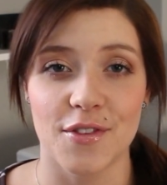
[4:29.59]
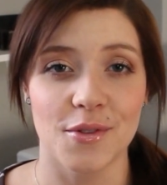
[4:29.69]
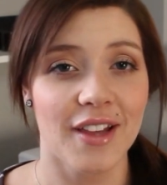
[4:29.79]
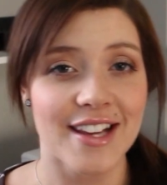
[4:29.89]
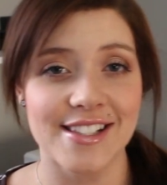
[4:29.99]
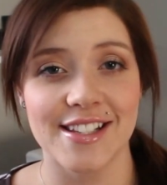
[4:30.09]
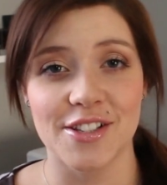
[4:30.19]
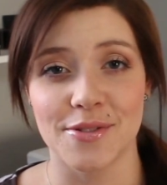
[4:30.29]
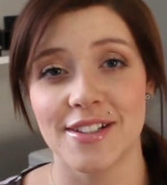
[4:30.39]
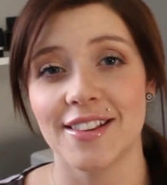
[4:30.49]
If you liked
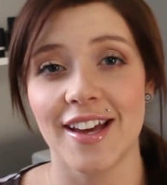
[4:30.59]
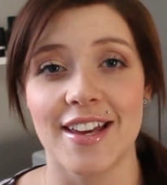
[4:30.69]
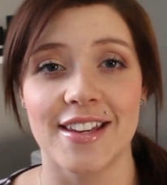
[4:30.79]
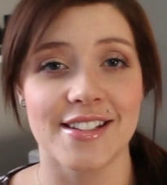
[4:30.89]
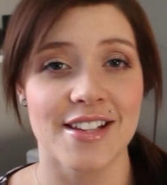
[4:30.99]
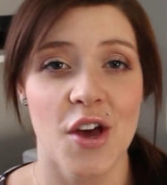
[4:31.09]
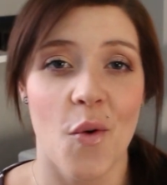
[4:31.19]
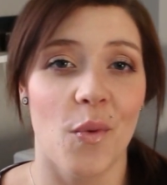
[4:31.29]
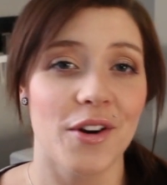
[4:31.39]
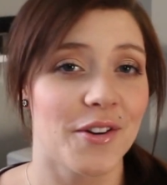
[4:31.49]
it, you didn't like it,
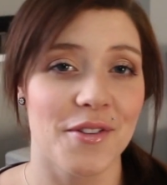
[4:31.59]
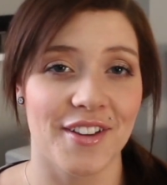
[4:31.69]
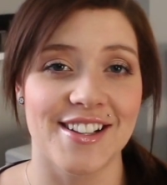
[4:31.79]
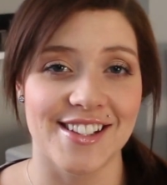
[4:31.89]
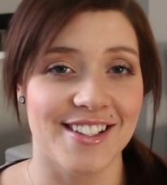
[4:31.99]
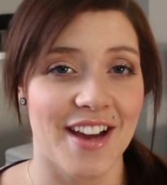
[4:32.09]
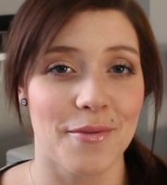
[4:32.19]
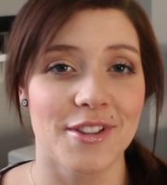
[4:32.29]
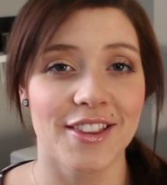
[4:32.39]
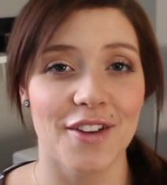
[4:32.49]
what are your thoughts on it?
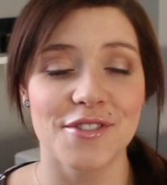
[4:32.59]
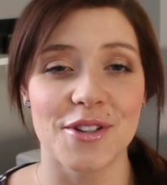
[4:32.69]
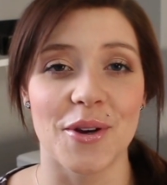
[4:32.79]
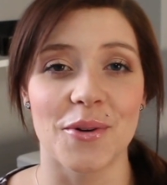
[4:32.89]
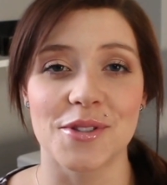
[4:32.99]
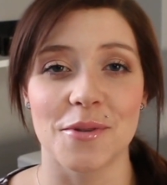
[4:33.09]
I would love to know.